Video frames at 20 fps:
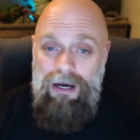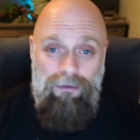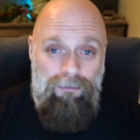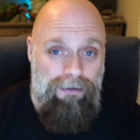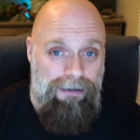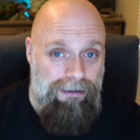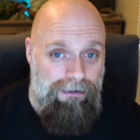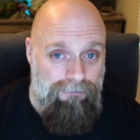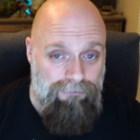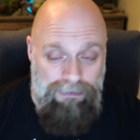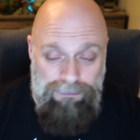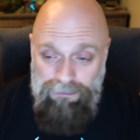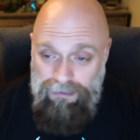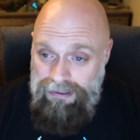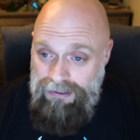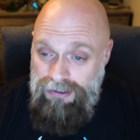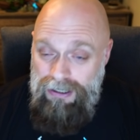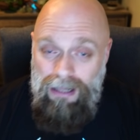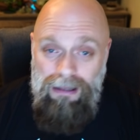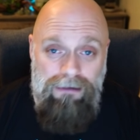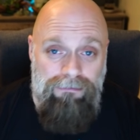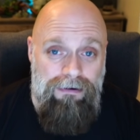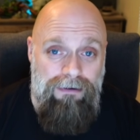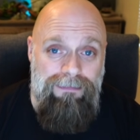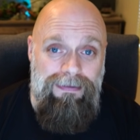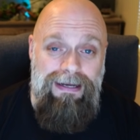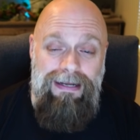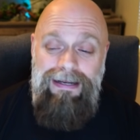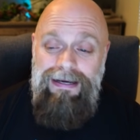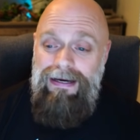We replace all of our
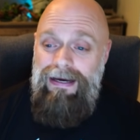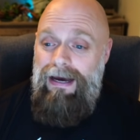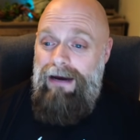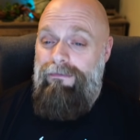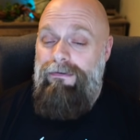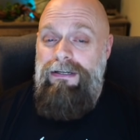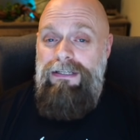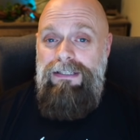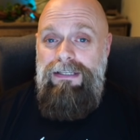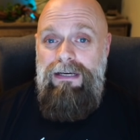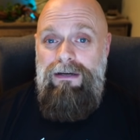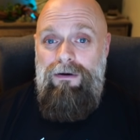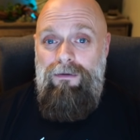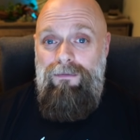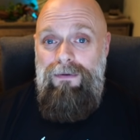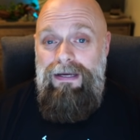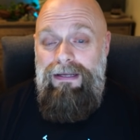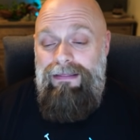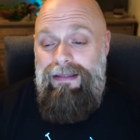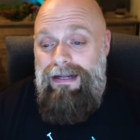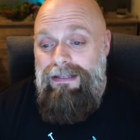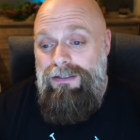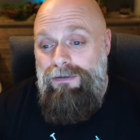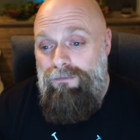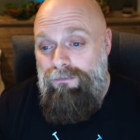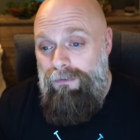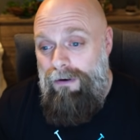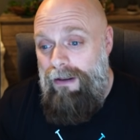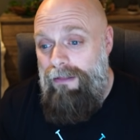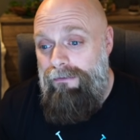media every single week.
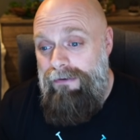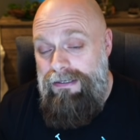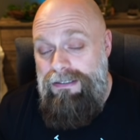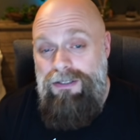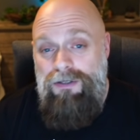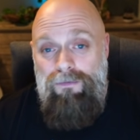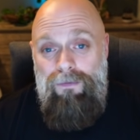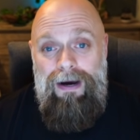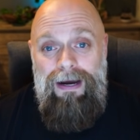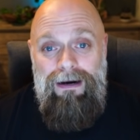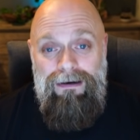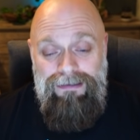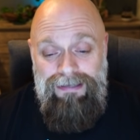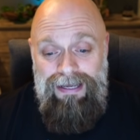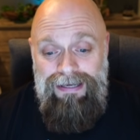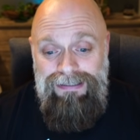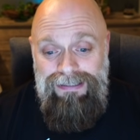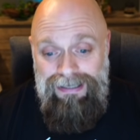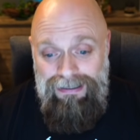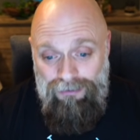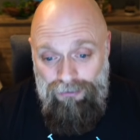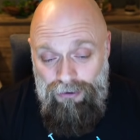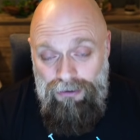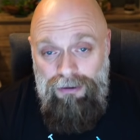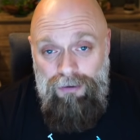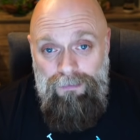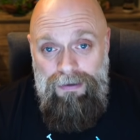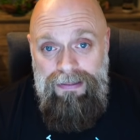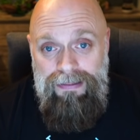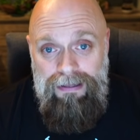That's one of the reasons why our tanks can
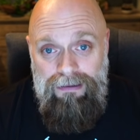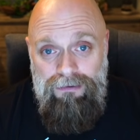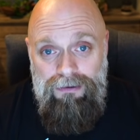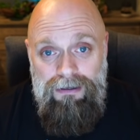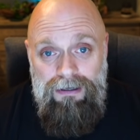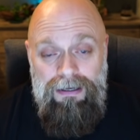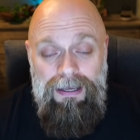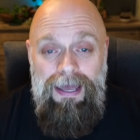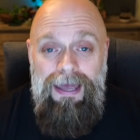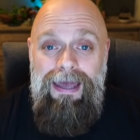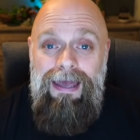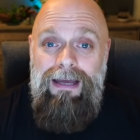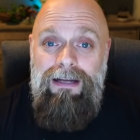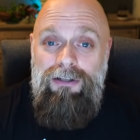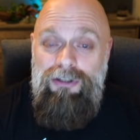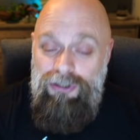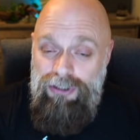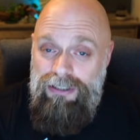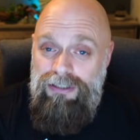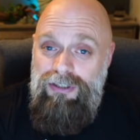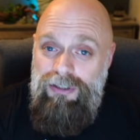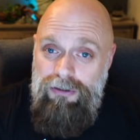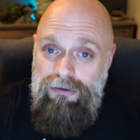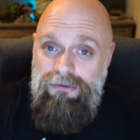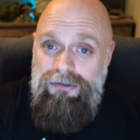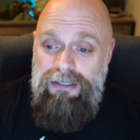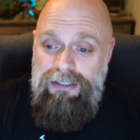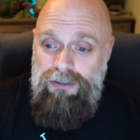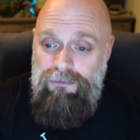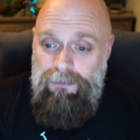look the way they look just
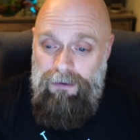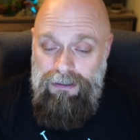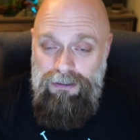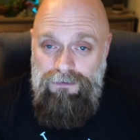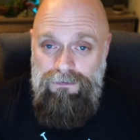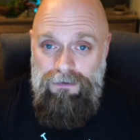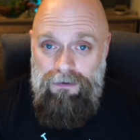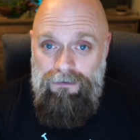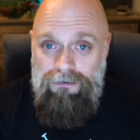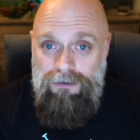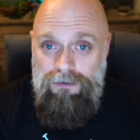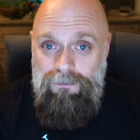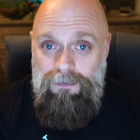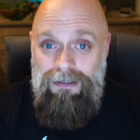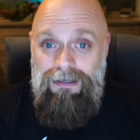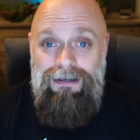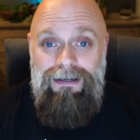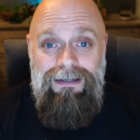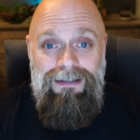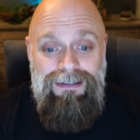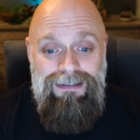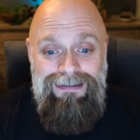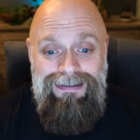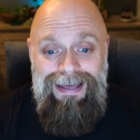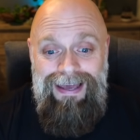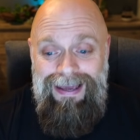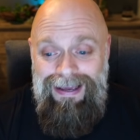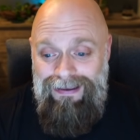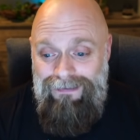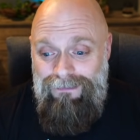using sponge filters, because
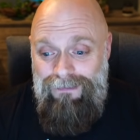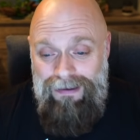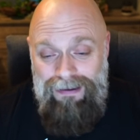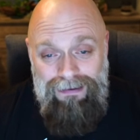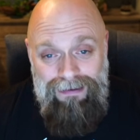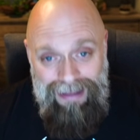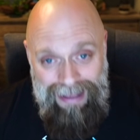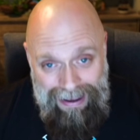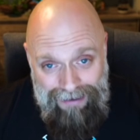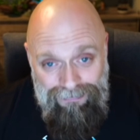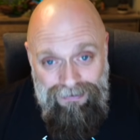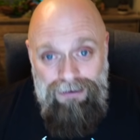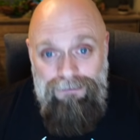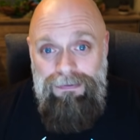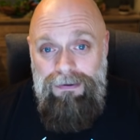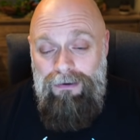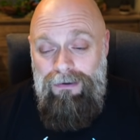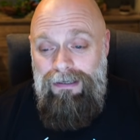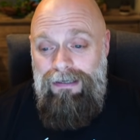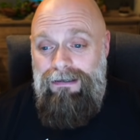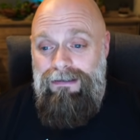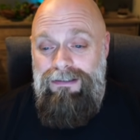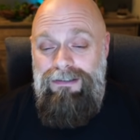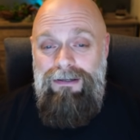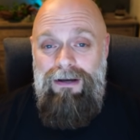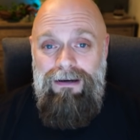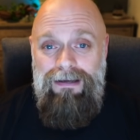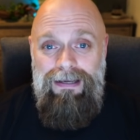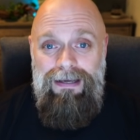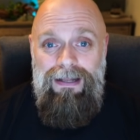they have the ability to
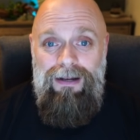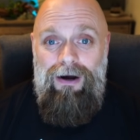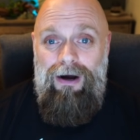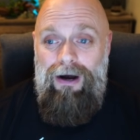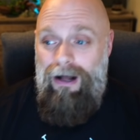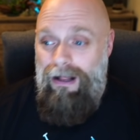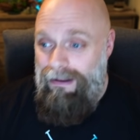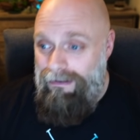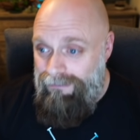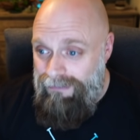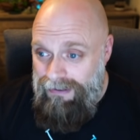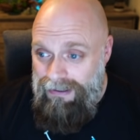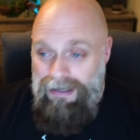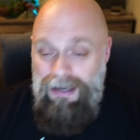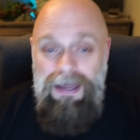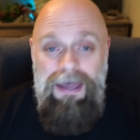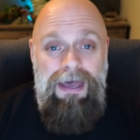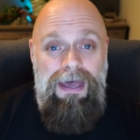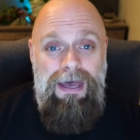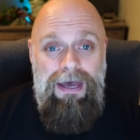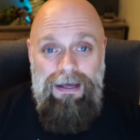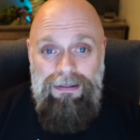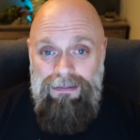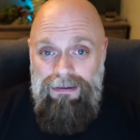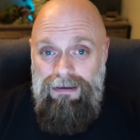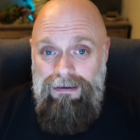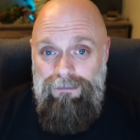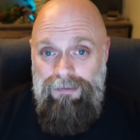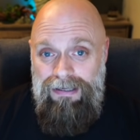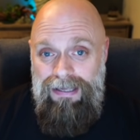suck in all of the
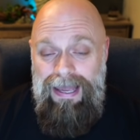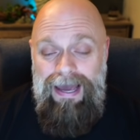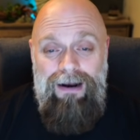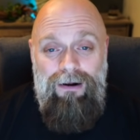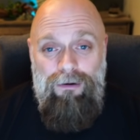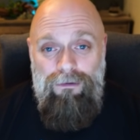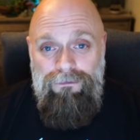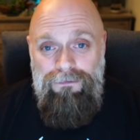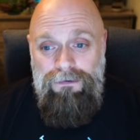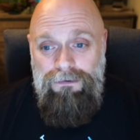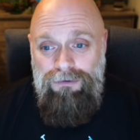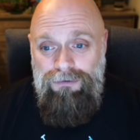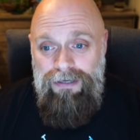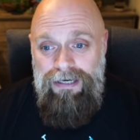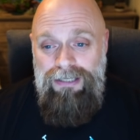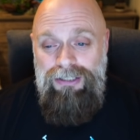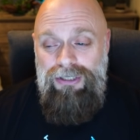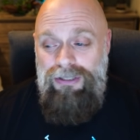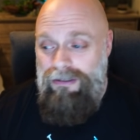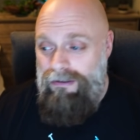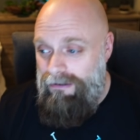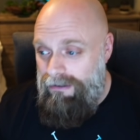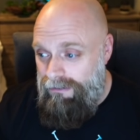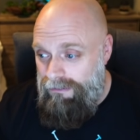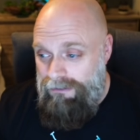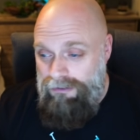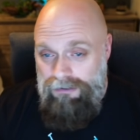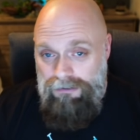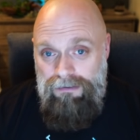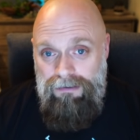mechanical filtration,
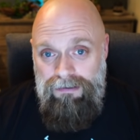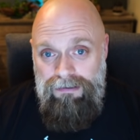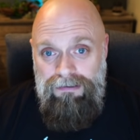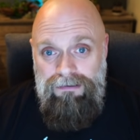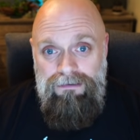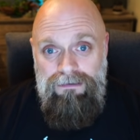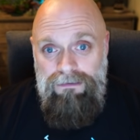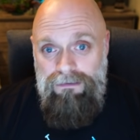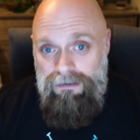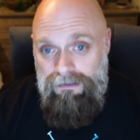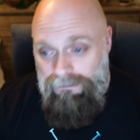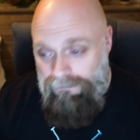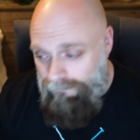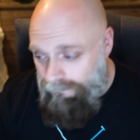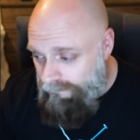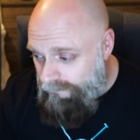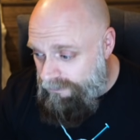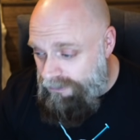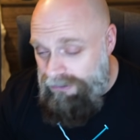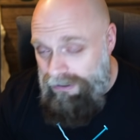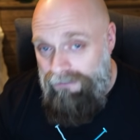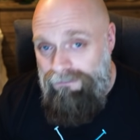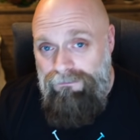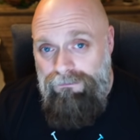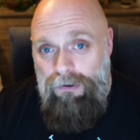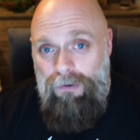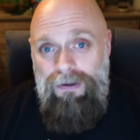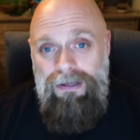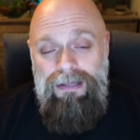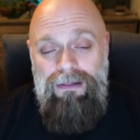the stuff
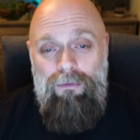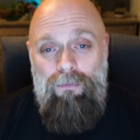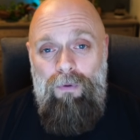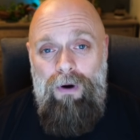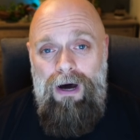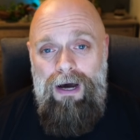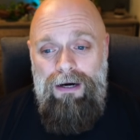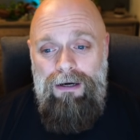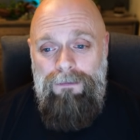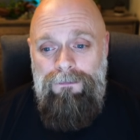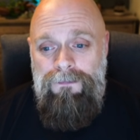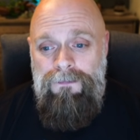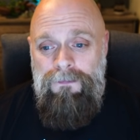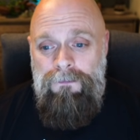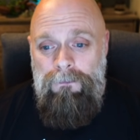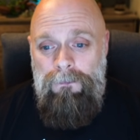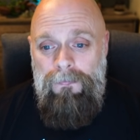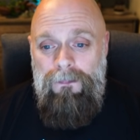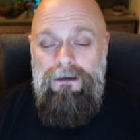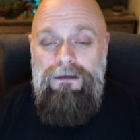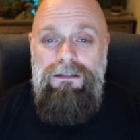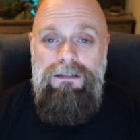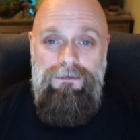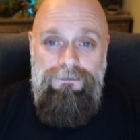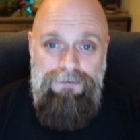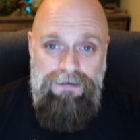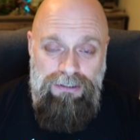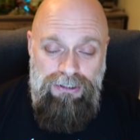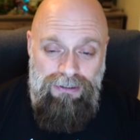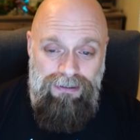floating in the water
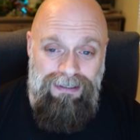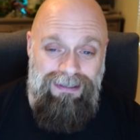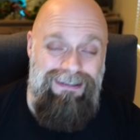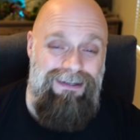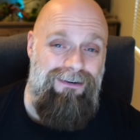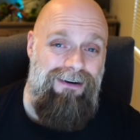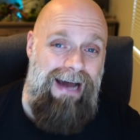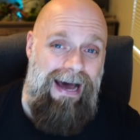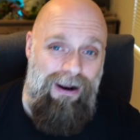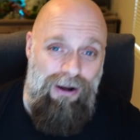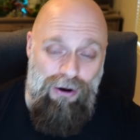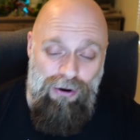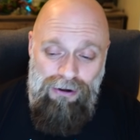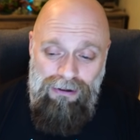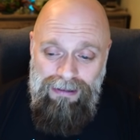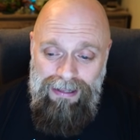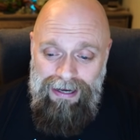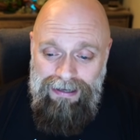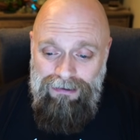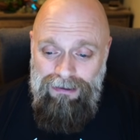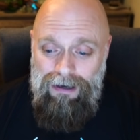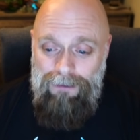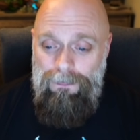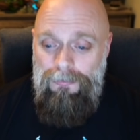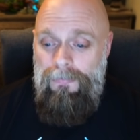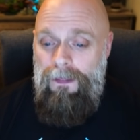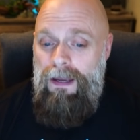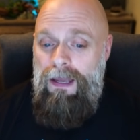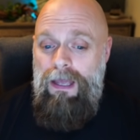sufficiently because they're not all clogged up.